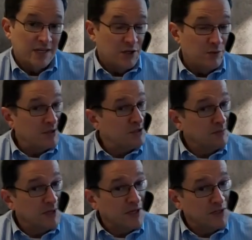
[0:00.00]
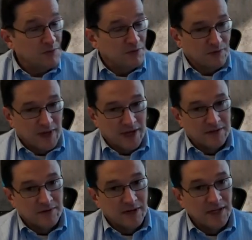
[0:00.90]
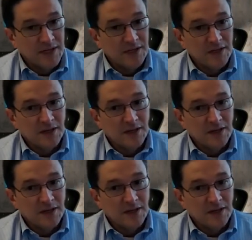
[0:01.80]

You may still be eligible for that, right?